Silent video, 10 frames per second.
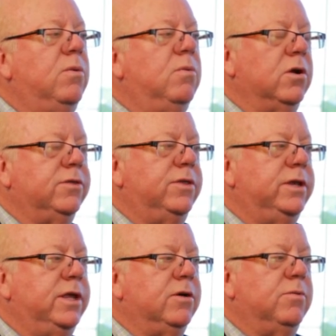work the
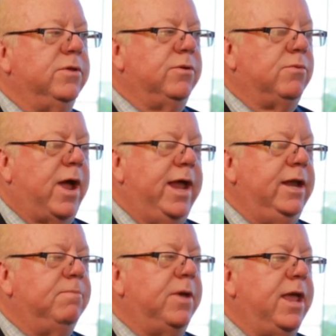deal with the
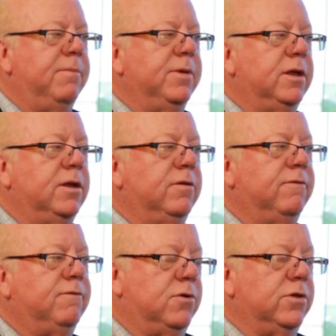right payment
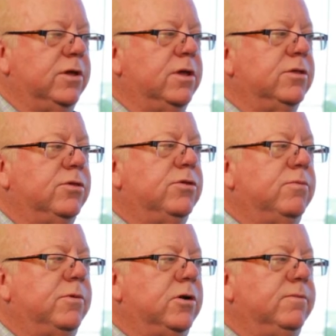for the consumer.